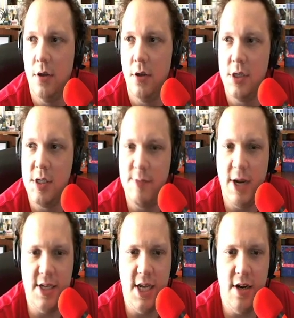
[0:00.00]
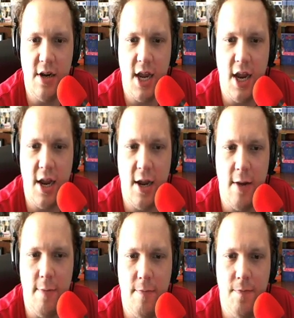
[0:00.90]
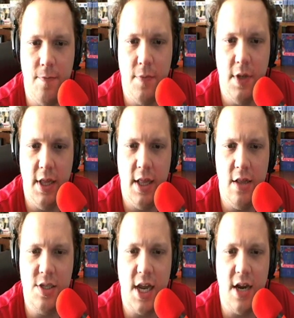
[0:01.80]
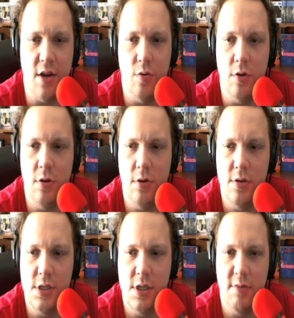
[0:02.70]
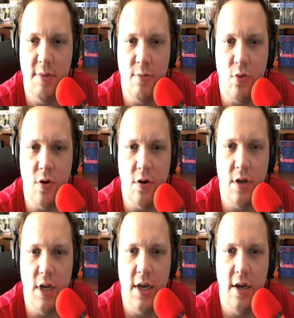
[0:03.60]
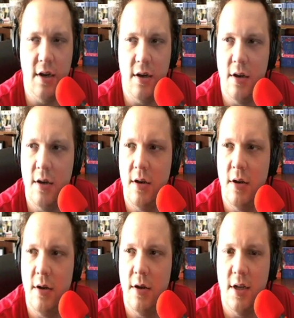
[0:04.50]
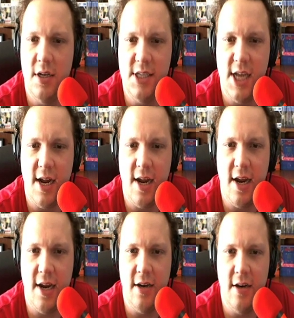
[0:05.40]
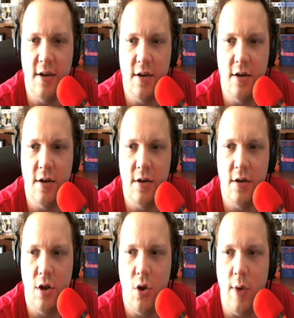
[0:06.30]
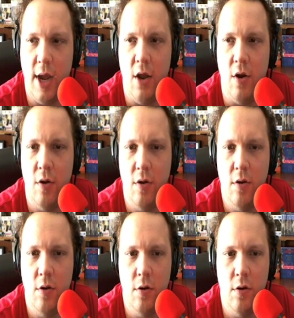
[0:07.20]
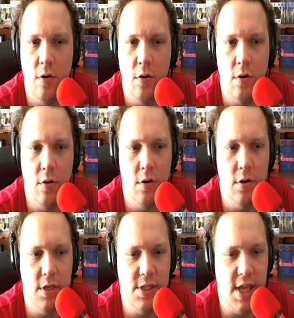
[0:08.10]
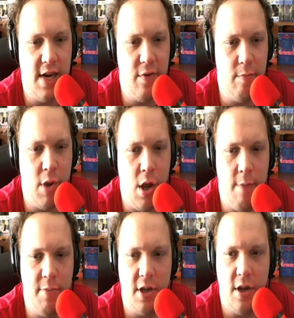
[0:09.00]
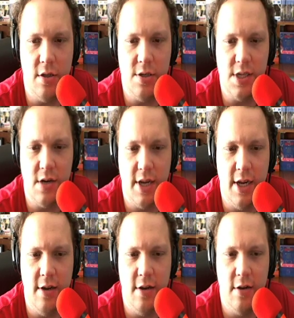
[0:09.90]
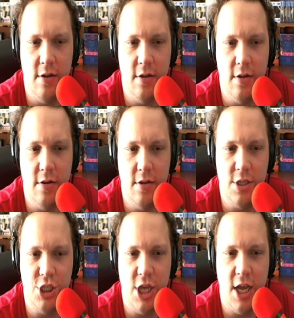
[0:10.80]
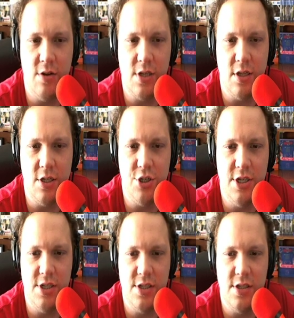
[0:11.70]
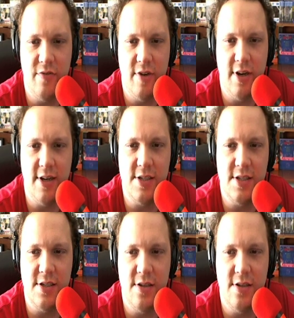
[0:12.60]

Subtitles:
Spectator cam. Yeah, that looks kind of cool. It's a little bit more, hey, Deadeye. Oh, wow. Does that ever pop the colors out, eh? Look at the shadows on the trees. Very nice.